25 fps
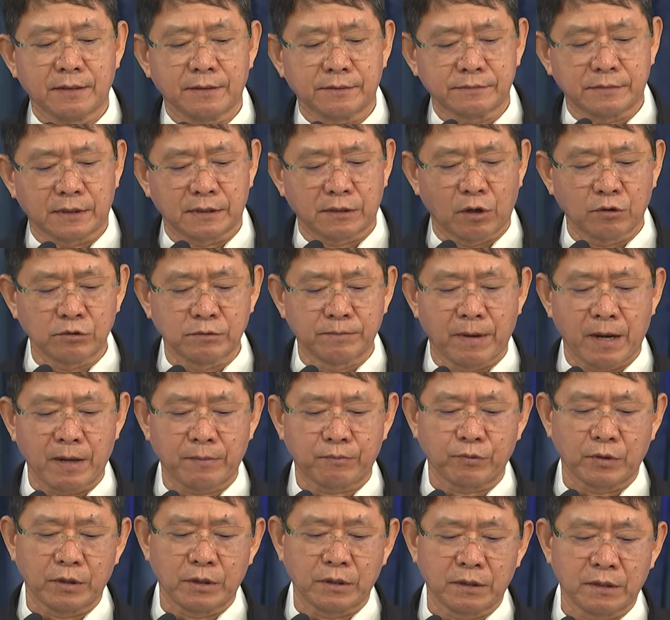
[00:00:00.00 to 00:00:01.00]
The
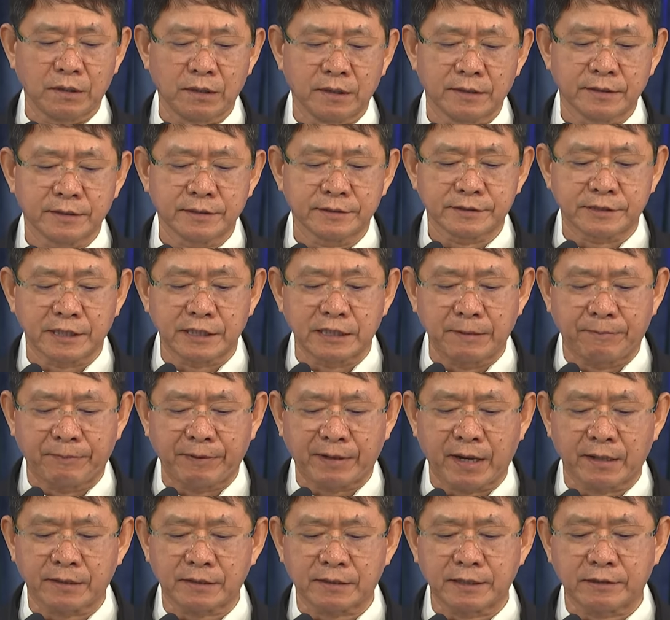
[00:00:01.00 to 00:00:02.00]
roadmap will
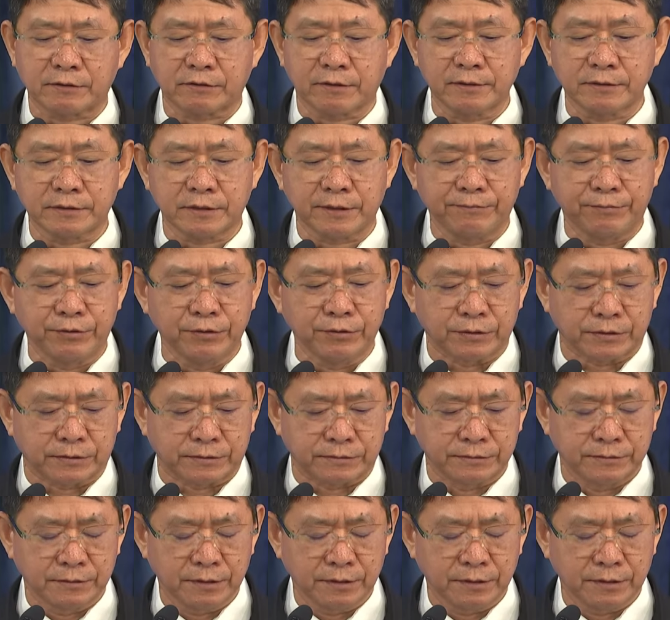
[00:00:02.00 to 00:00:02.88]
significantly contribute